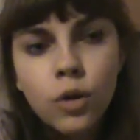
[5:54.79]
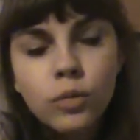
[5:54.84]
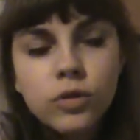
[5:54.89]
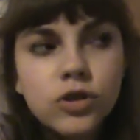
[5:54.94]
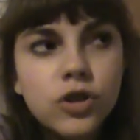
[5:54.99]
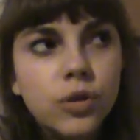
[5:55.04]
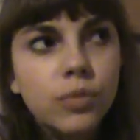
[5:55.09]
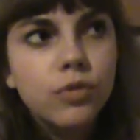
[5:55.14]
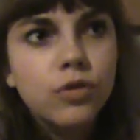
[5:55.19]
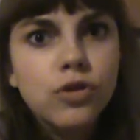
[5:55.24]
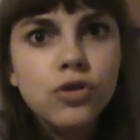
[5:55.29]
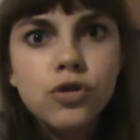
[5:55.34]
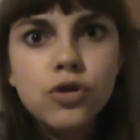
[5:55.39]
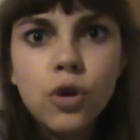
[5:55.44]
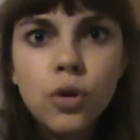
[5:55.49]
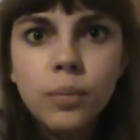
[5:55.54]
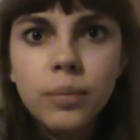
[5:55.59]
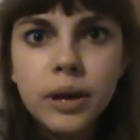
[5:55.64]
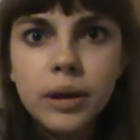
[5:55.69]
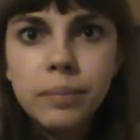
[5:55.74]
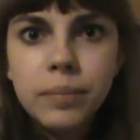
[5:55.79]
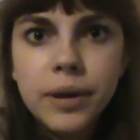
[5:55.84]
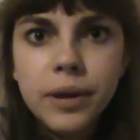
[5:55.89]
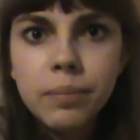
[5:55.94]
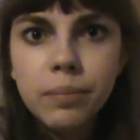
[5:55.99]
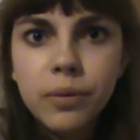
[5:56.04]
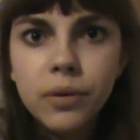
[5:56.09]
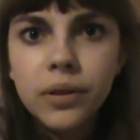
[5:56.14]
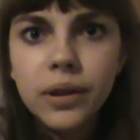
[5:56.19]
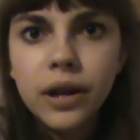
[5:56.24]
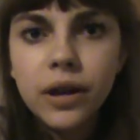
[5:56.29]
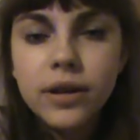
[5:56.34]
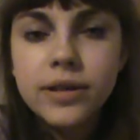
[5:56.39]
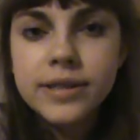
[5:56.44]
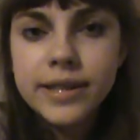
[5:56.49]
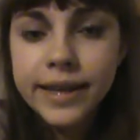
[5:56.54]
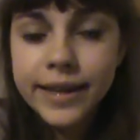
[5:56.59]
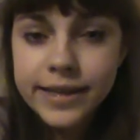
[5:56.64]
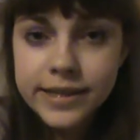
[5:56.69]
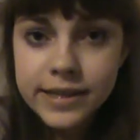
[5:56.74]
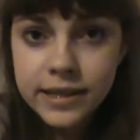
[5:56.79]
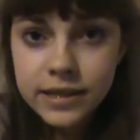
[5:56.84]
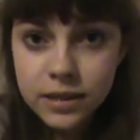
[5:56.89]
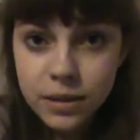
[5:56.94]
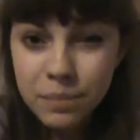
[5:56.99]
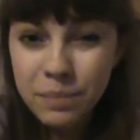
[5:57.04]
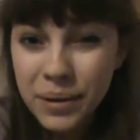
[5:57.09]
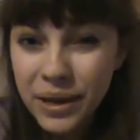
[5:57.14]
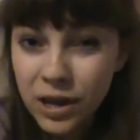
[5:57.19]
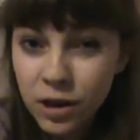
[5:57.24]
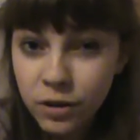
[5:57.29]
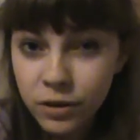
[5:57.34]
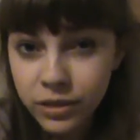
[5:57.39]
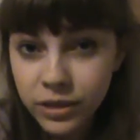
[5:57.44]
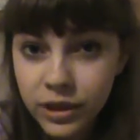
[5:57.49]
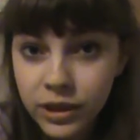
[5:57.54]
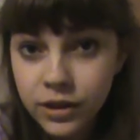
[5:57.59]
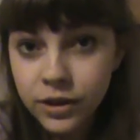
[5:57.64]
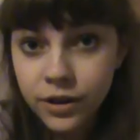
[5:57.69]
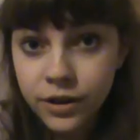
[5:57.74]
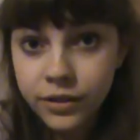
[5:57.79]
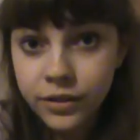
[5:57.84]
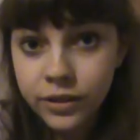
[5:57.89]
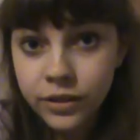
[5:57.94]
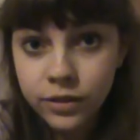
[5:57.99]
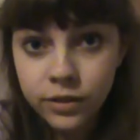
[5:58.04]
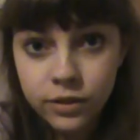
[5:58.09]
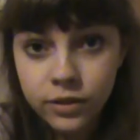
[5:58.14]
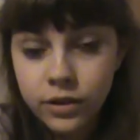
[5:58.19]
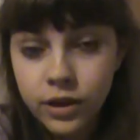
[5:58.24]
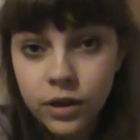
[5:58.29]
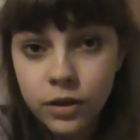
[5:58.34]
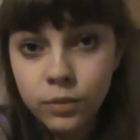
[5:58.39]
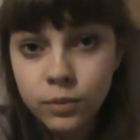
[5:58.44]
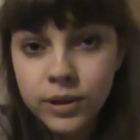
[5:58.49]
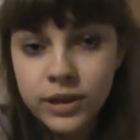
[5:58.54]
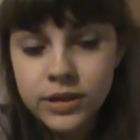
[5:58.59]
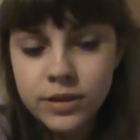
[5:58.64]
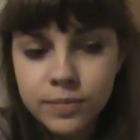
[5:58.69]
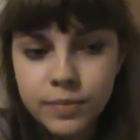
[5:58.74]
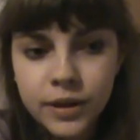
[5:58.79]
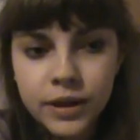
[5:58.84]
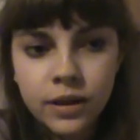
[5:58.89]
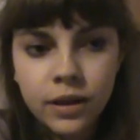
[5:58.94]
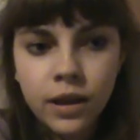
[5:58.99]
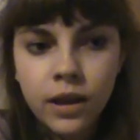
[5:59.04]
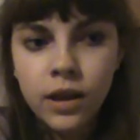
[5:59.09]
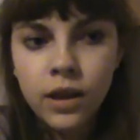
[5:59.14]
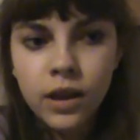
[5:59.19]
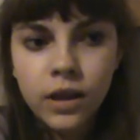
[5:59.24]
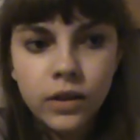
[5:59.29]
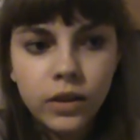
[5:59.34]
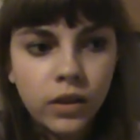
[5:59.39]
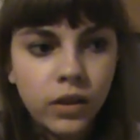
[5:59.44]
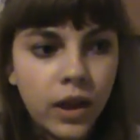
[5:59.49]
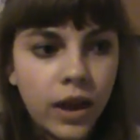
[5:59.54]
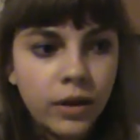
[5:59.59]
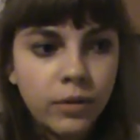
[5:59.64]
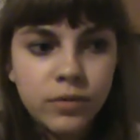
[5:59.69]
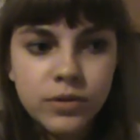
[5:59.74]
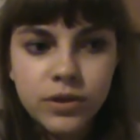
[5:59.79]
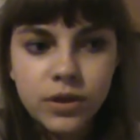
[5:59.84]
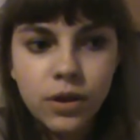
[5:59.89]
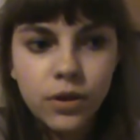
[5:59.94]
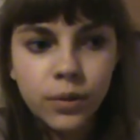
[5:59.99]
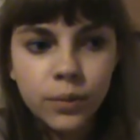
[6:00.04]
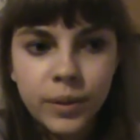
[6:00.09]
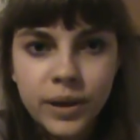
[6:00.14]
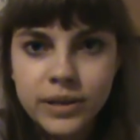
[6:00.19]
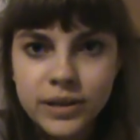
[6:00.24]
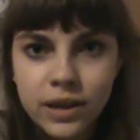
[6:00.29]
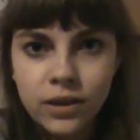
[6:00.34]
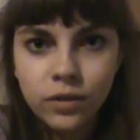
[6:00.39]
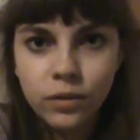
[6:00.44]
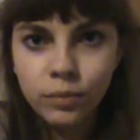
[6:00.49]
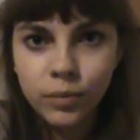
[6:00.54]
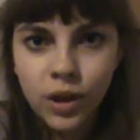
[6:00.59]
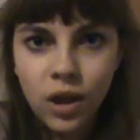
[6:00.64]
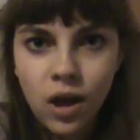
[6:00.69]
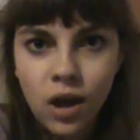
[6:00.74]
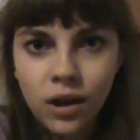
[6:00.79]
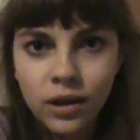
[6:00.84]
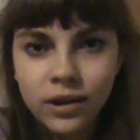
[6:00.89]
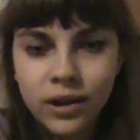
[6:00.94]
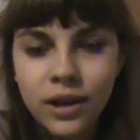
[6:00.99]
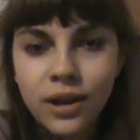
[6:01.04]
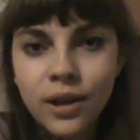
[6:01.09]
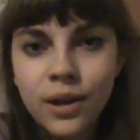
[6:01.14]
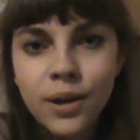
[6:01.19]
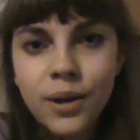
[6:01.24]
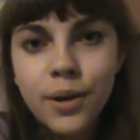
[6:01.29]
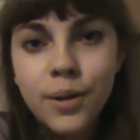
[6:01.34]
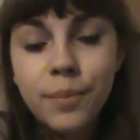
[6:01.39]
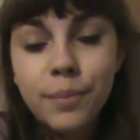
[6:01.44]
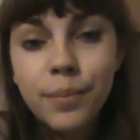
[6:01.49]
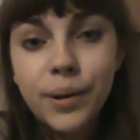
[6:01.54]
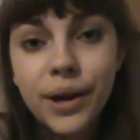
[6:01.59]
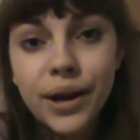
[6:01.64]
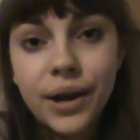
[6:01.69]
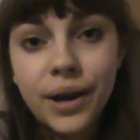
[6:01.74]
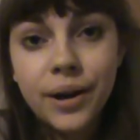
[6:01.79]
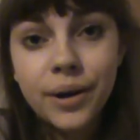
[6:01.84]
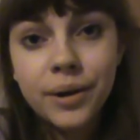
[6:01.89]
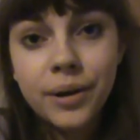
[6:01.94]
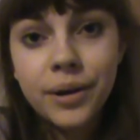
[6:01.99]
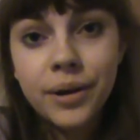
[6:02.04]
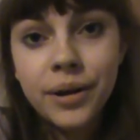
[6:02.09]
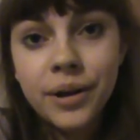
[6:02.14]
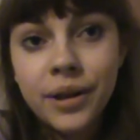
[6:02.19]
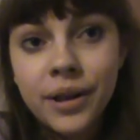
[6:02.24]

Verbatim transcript: which there were so many people there because I guess it's a bigger theater than the other ones, but the line was all the way down the block. But uh,